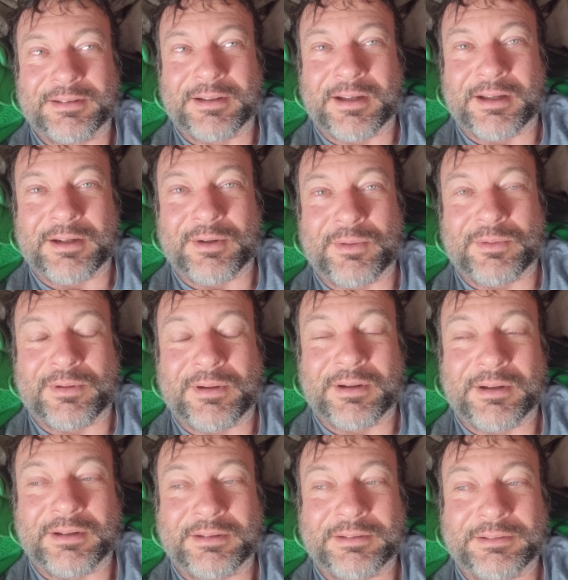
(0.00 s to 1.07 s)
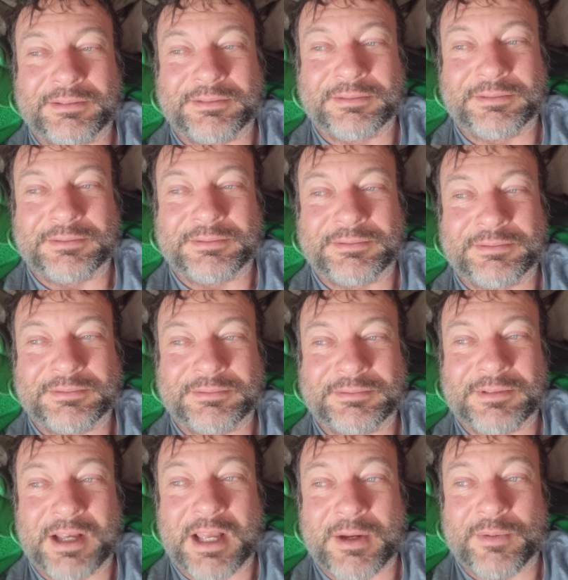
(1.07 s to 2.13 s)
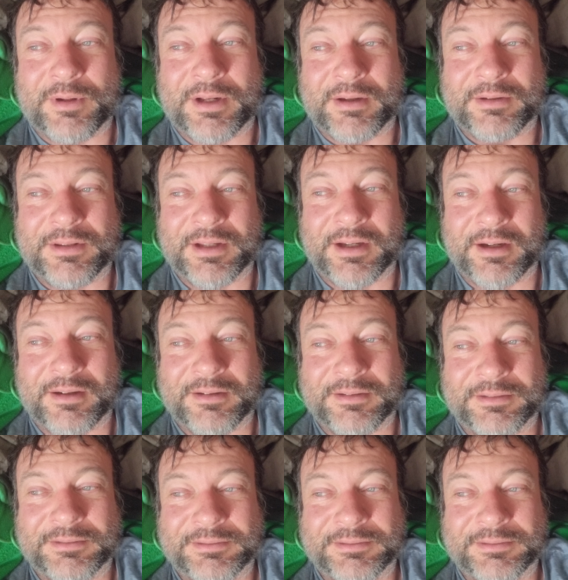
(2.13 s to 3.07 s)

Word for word: I don't want anyone out there